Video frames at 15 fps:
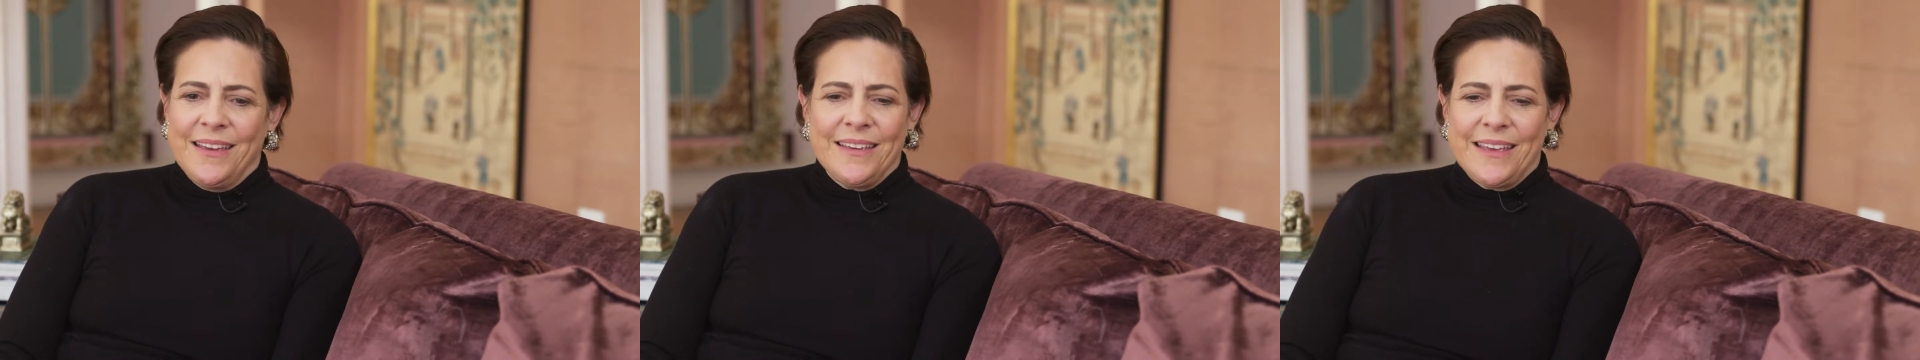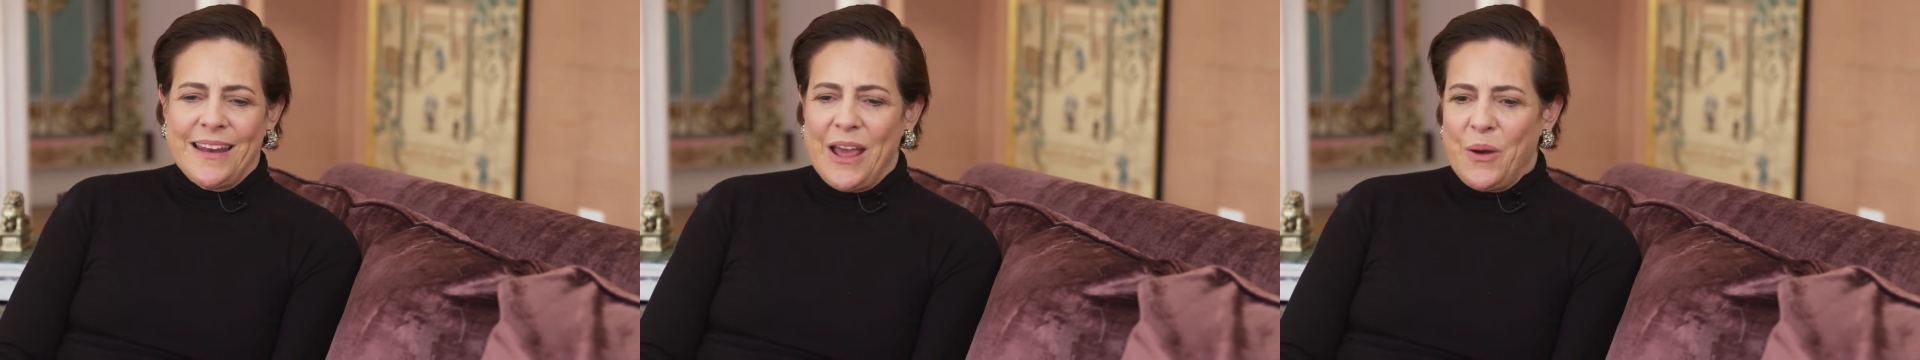
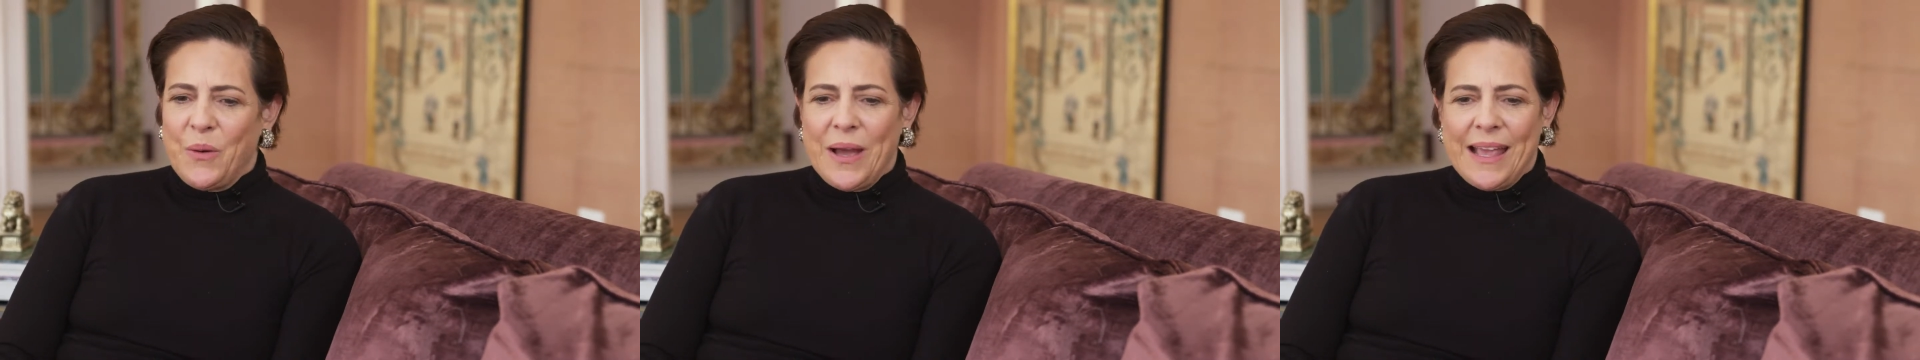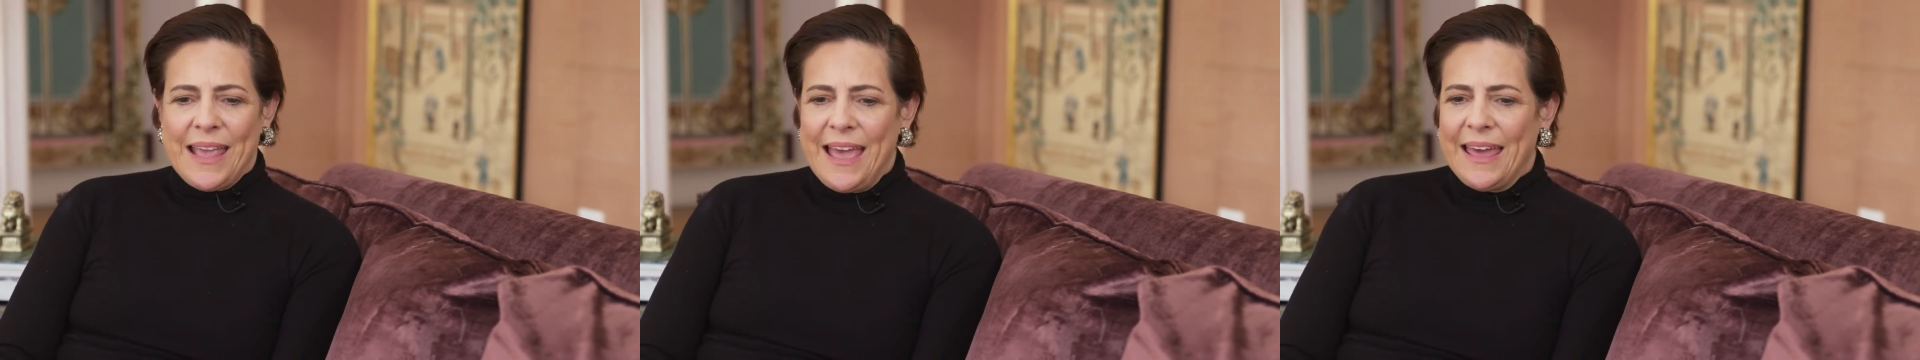you know,
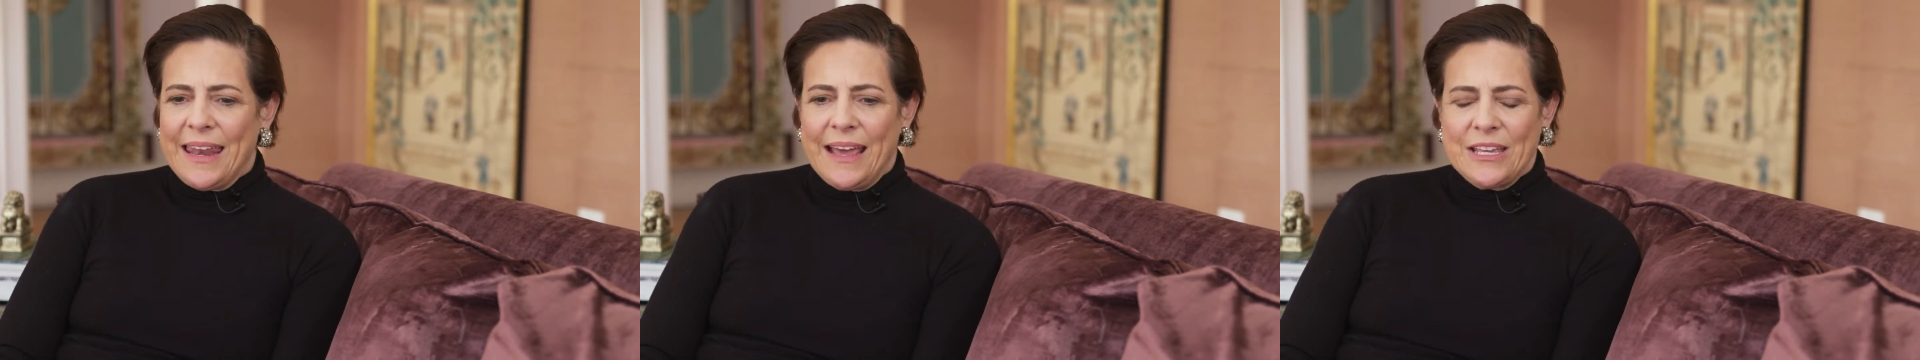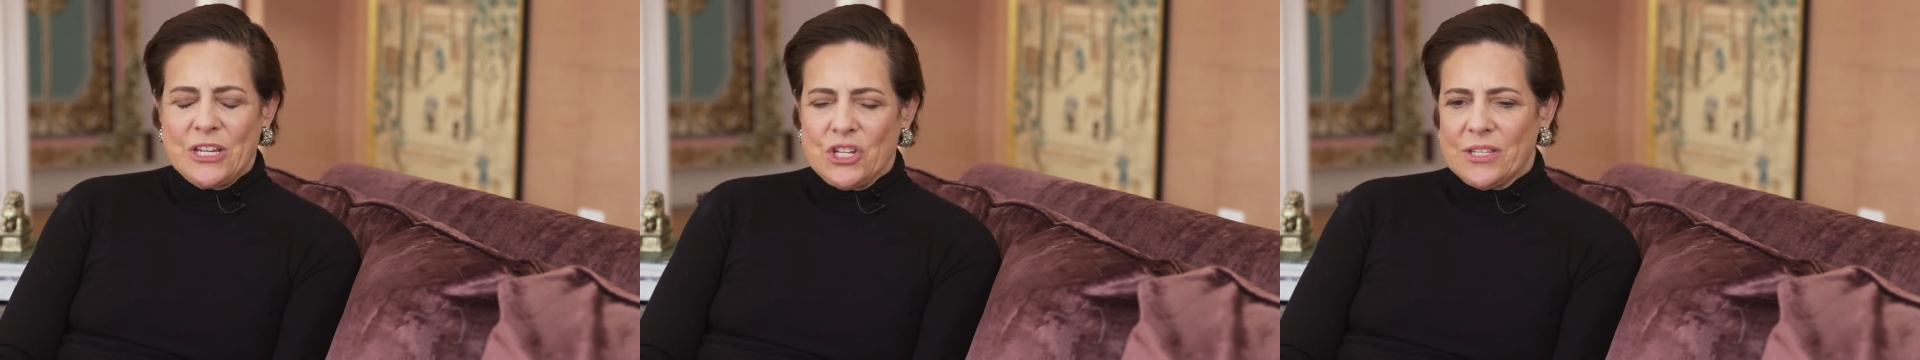again,
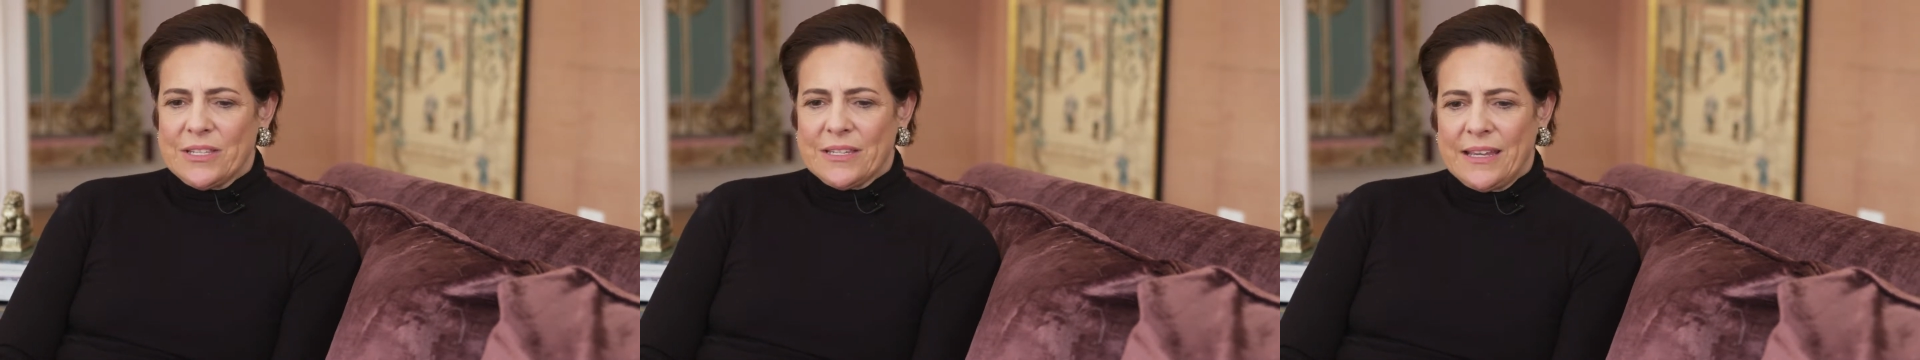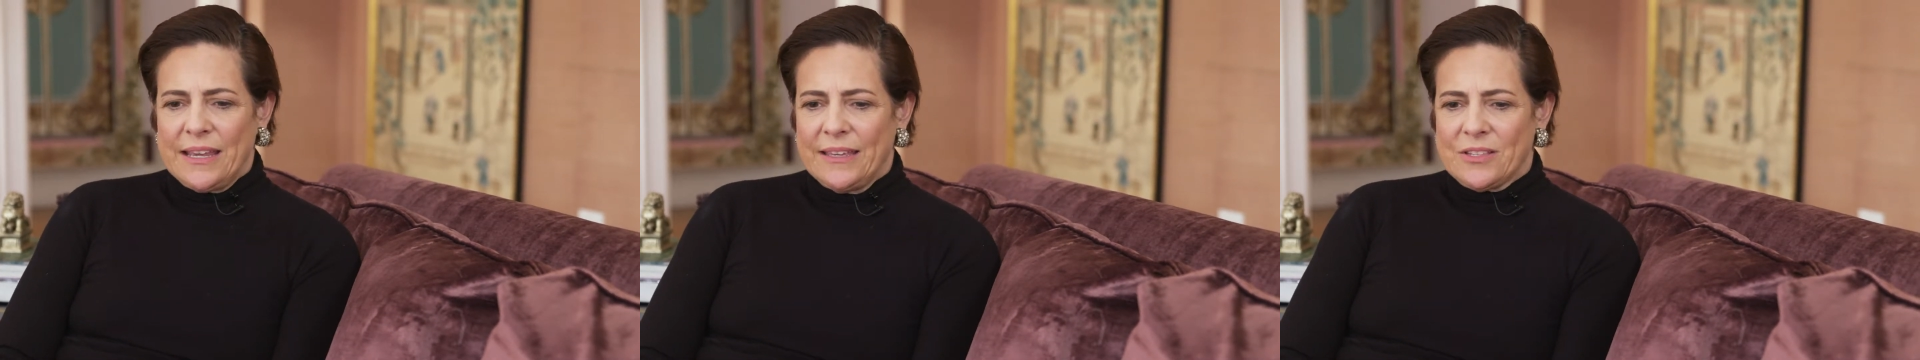I just,